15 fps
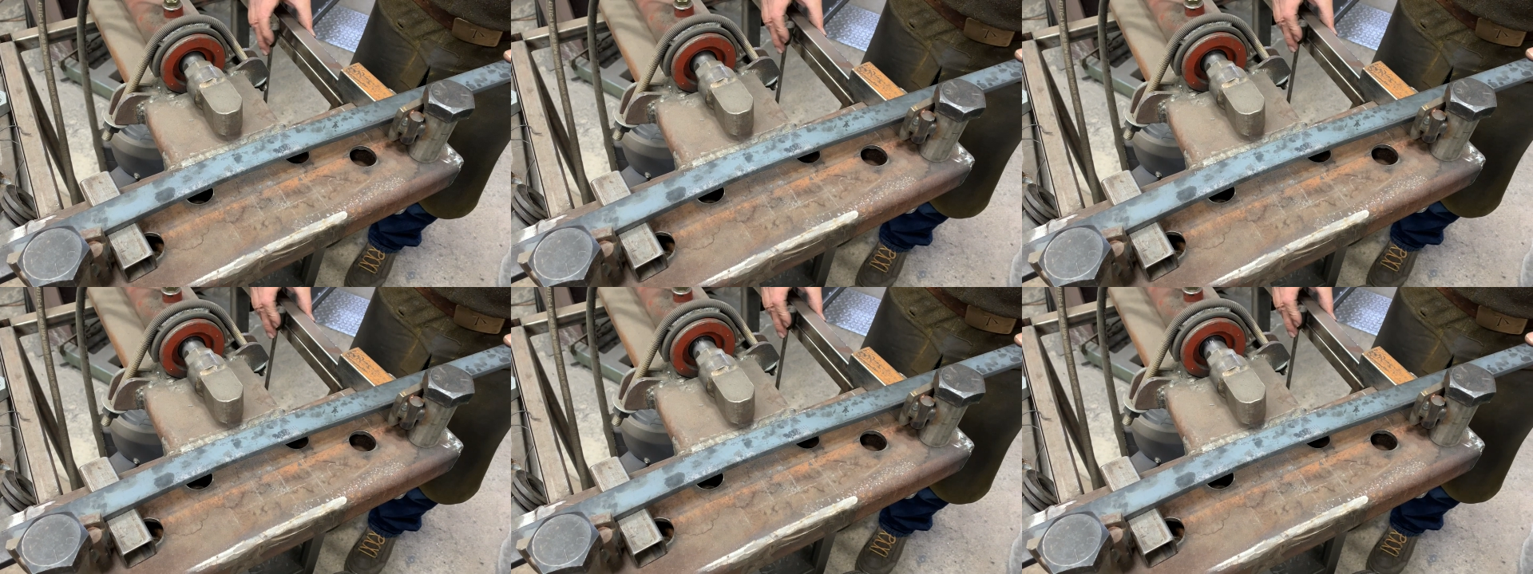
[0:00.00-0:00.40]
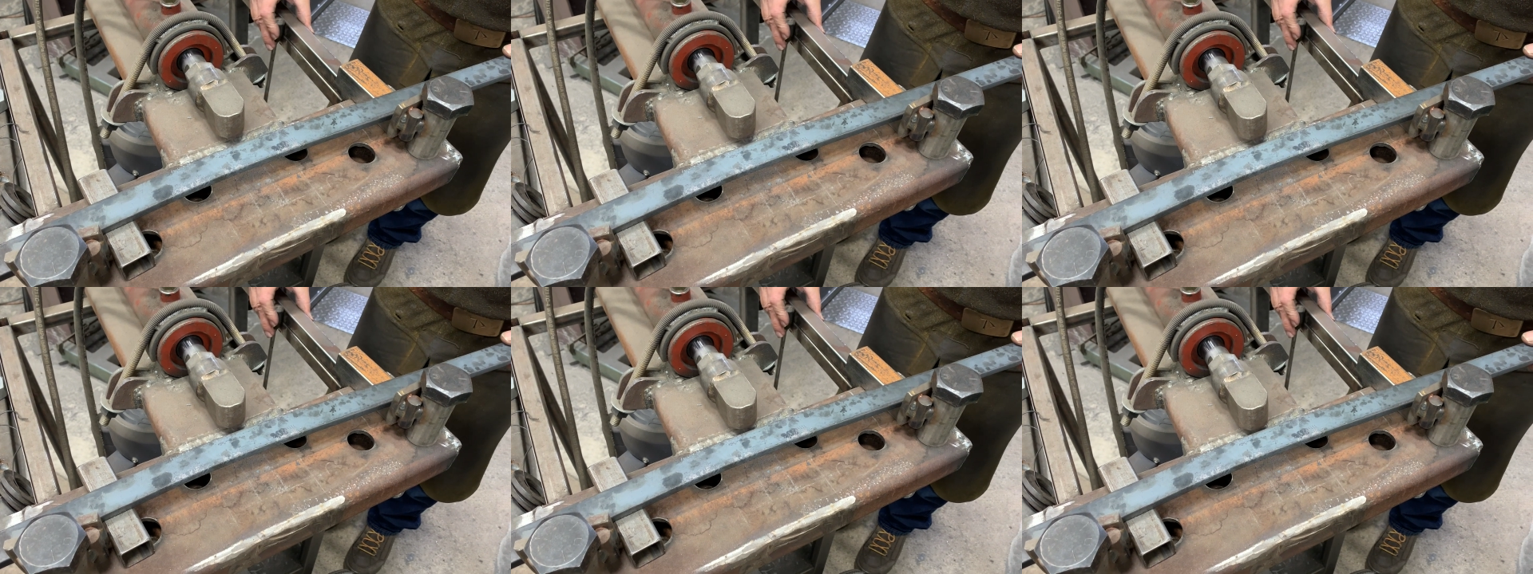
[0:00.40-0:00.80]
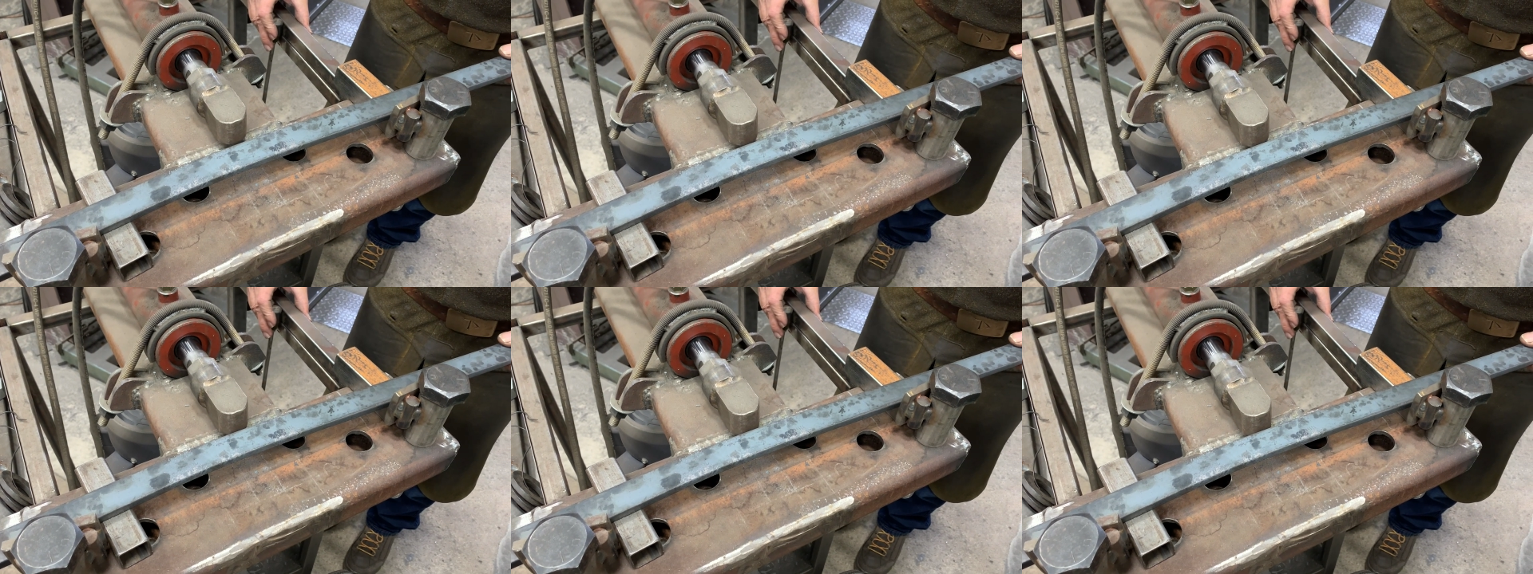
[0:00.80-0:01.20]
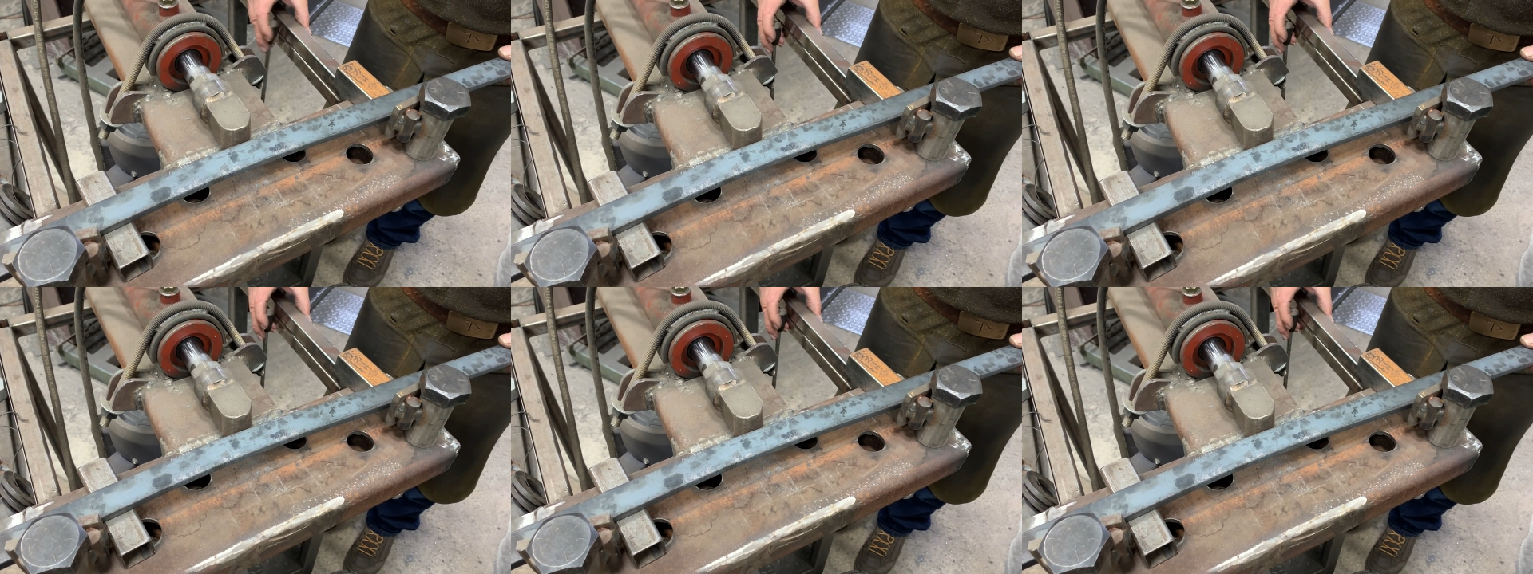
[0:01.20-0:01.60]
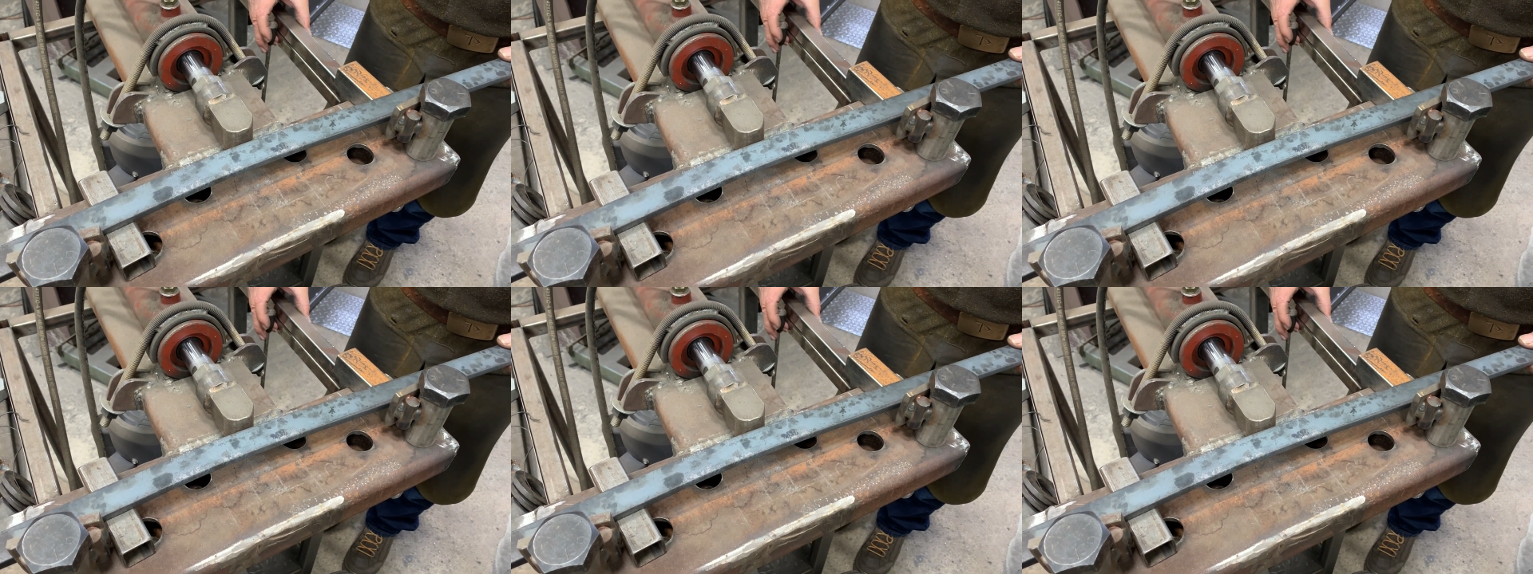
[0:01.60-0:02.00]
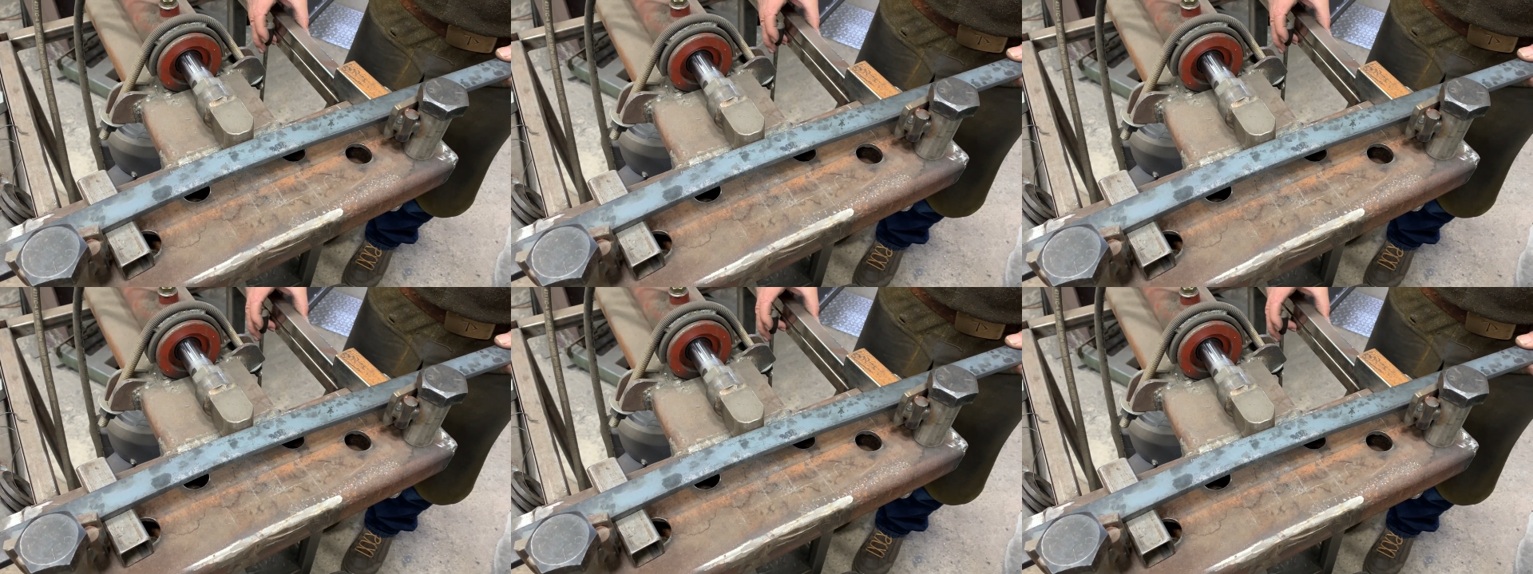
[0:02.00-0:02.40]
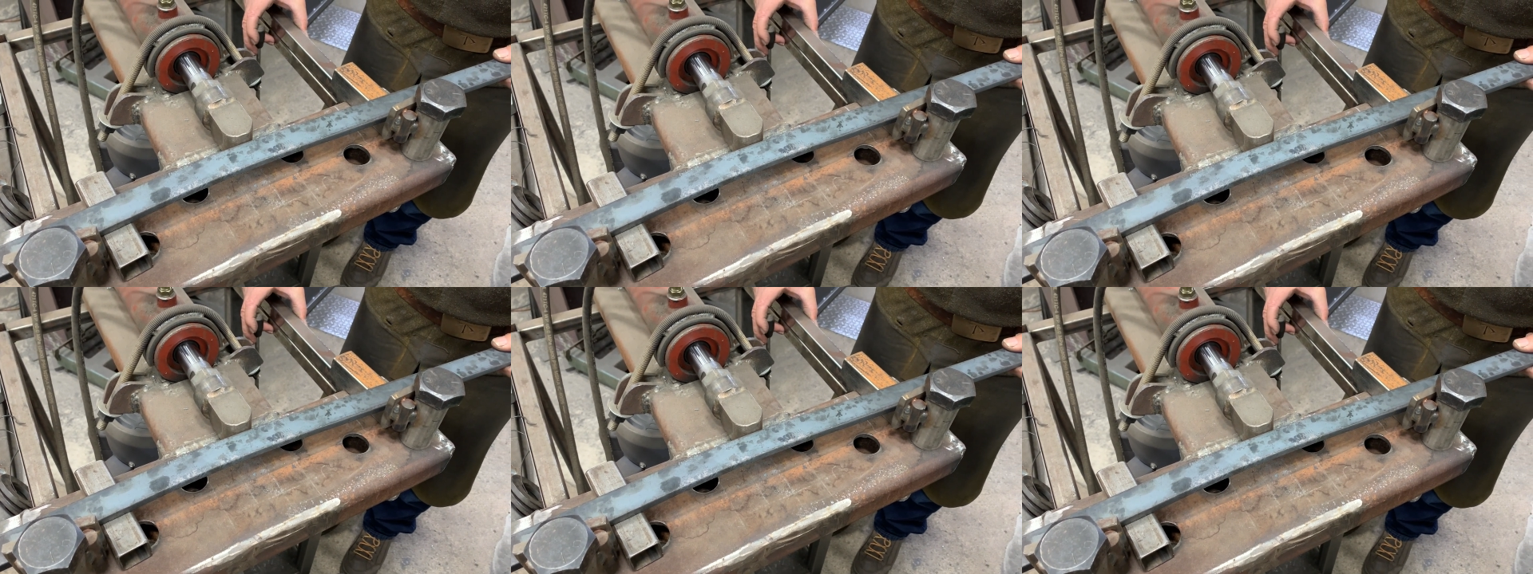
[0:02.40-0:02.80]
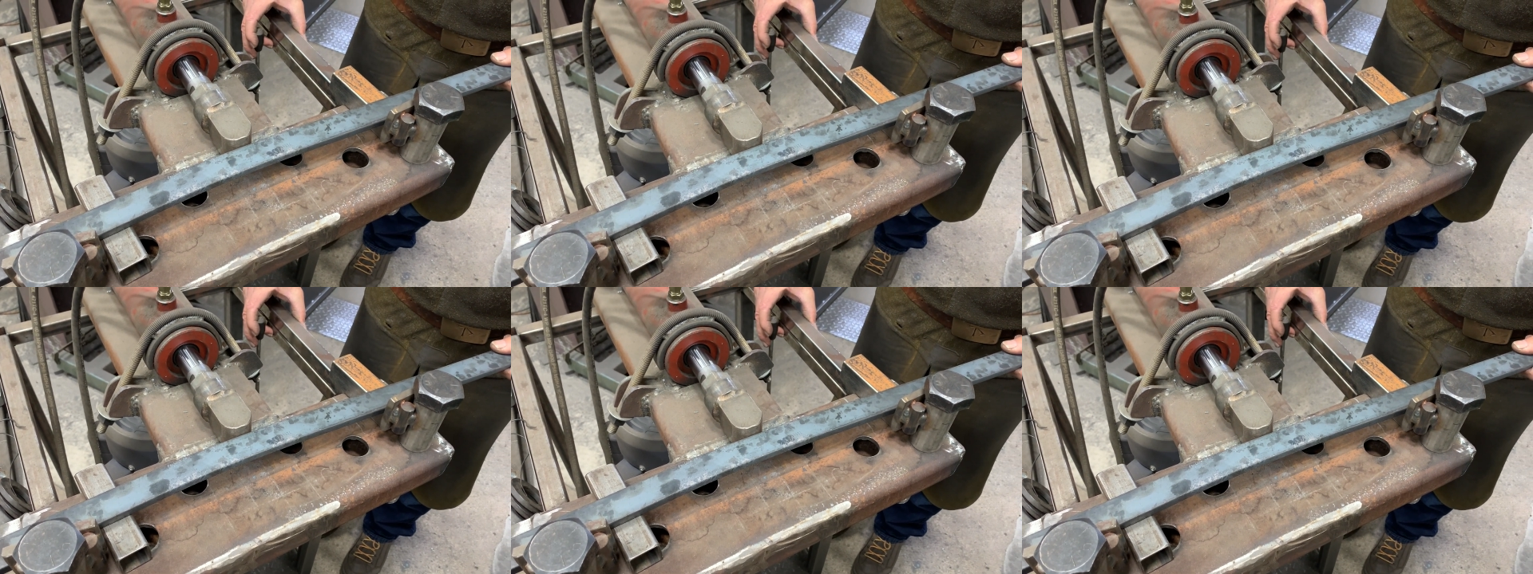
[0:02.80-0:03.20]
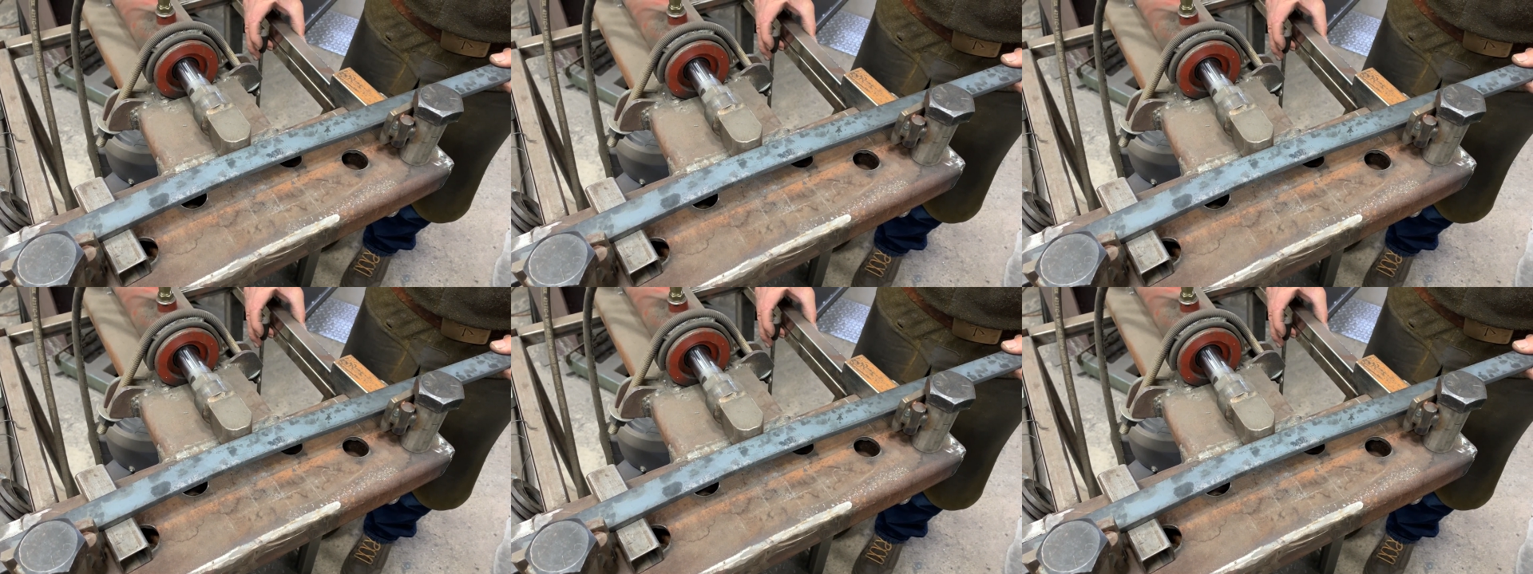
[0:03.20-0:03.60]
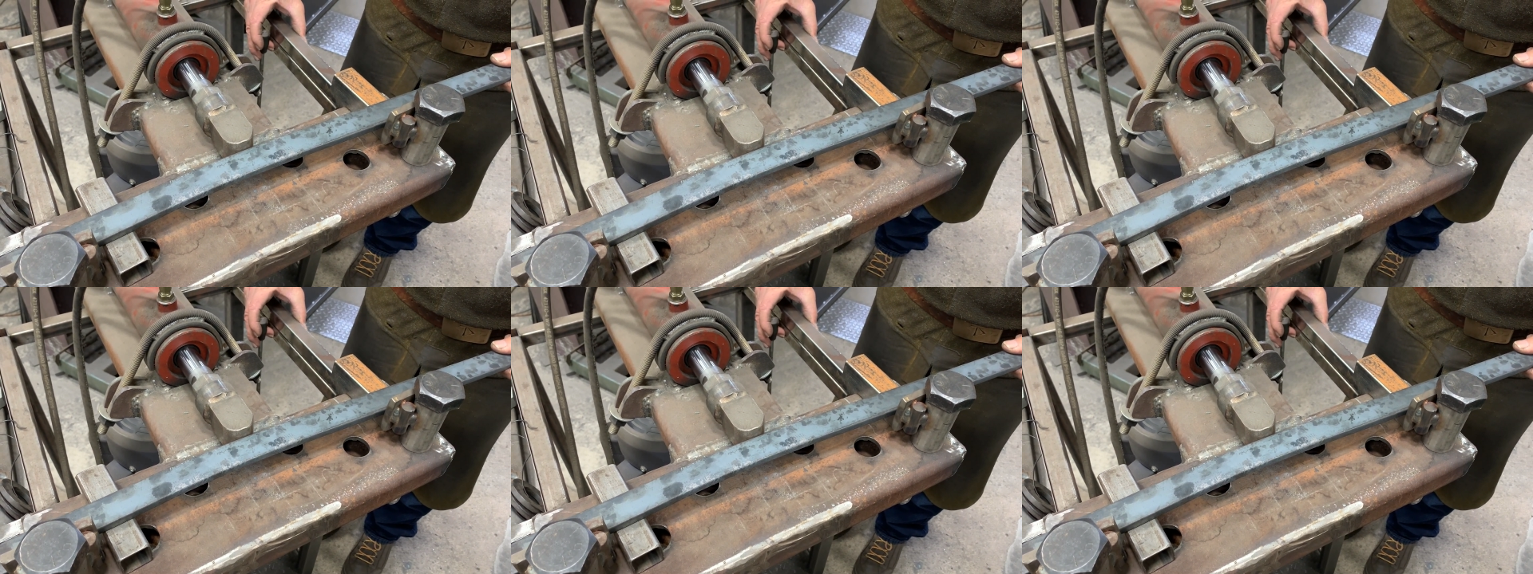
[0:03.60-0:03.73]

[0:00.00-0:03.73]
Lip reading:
(no speaker visible)